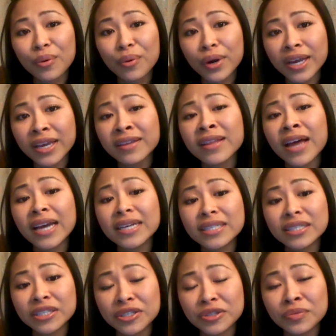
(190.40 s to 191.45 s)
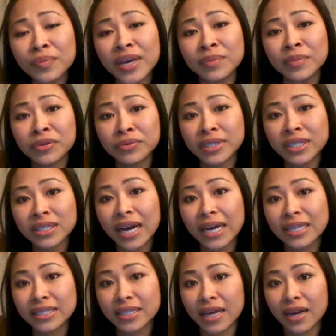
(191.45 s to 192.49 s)
Working in the ICU made me
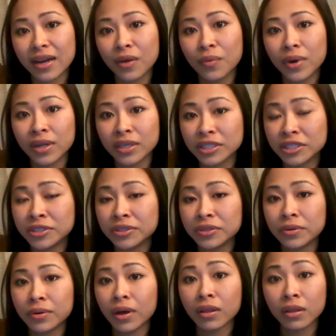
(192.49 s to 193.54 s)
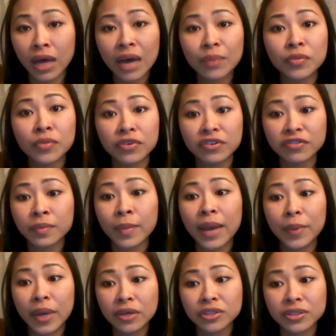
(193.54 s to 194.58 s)
realize that I wanted to do a lot more for
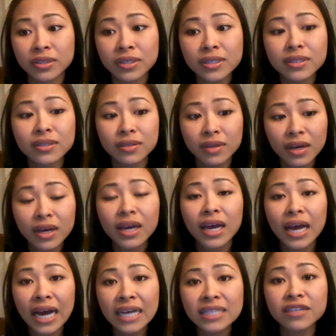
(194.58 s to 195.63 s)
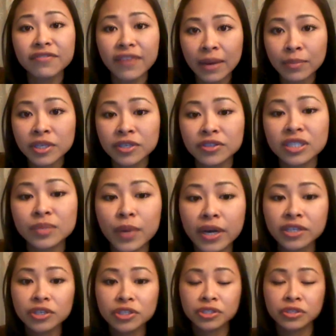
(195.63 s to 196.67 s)
my patients. As a family nurse
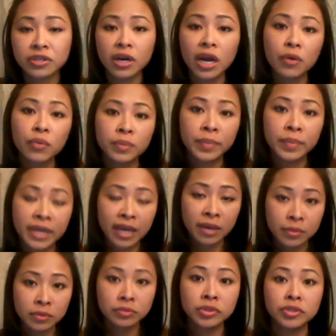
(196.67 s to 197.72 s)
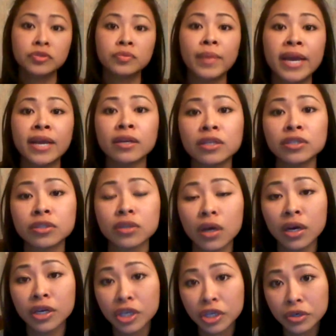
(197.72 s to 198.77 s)
practitioner, I would be able to manage
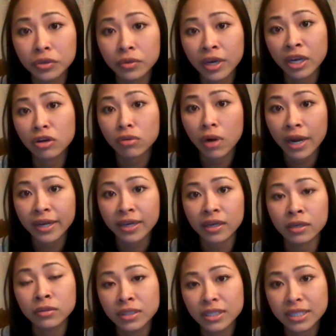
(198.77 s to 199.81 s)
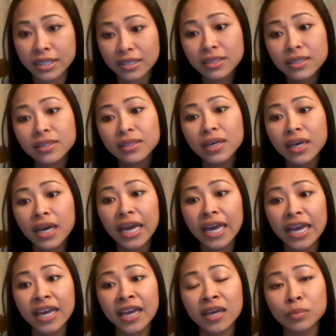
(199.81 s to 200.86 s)
acute and chronic illnesses
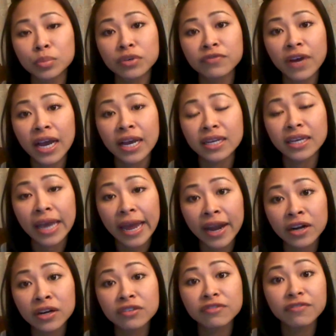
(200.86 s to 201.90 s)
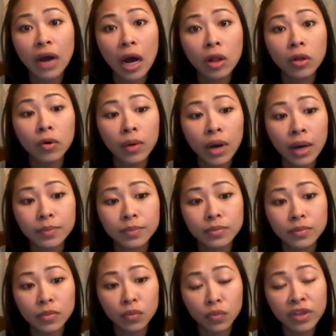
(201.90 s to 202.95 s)
and provide care and follow up
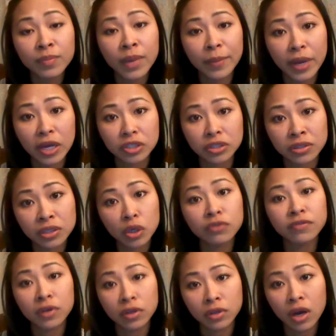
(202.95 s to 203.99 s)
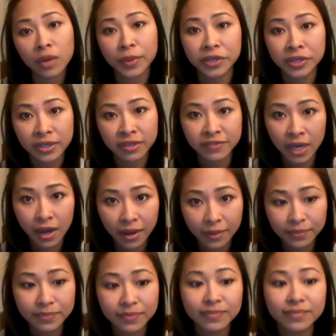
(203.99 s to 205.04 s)
with my patients over a long period of time.